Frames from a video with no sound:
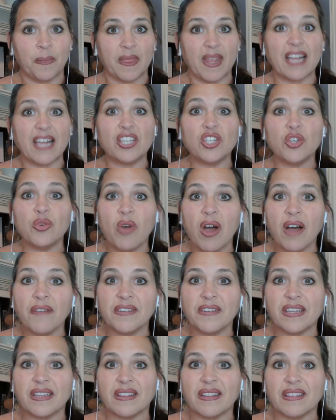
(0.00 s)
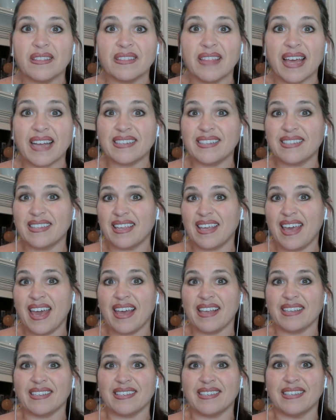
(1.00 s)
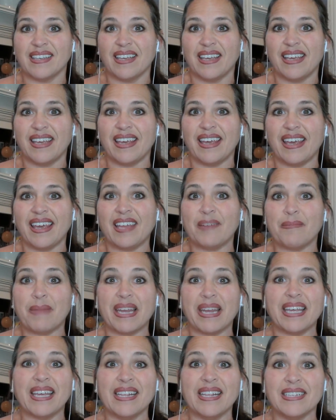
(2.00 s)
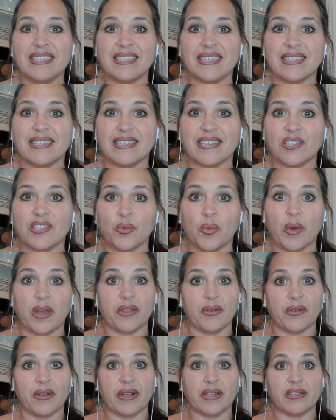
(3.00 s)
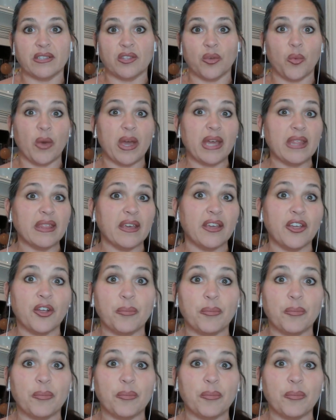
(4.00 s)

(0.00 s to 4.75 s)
And too often, that's the case in many instances, whether it's the way that you're